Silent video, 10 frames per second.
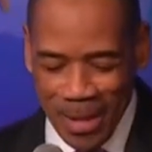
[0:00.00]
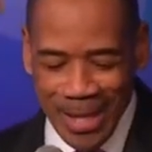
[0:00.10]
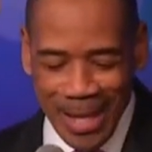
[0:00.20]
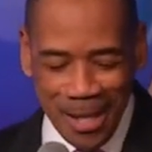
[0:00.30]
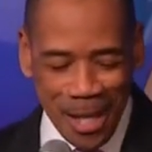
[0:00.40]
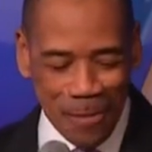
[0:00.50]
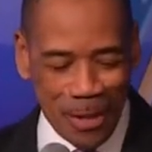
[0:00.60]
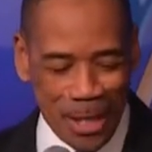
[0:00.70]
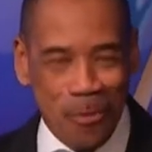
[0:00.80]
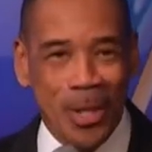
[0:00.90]
We thank God
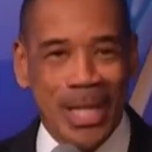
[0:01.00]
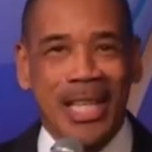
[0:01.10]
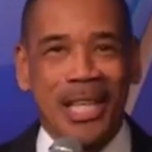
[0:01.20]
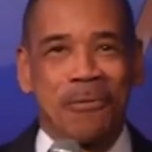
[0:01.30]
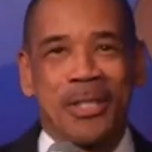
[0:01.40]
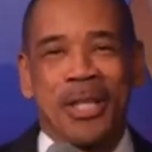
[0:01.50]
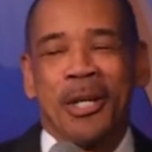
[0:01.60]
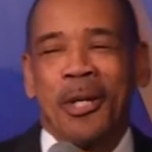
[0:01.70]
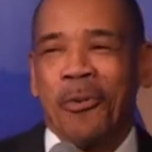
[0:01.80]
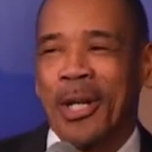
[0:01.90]
for him. What a gift.
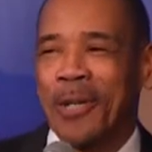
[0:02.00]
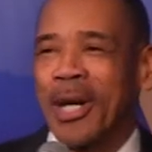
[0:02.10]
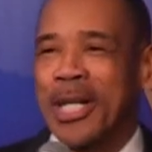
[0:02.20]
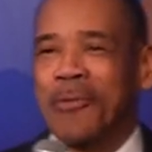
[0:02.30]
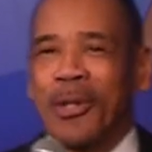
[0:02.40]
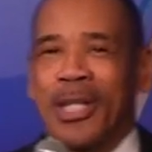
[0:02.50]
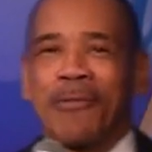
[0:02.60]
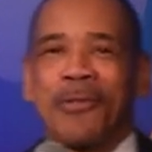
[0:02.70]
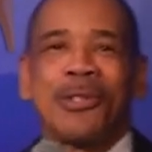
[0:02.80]
What a wonderful gift.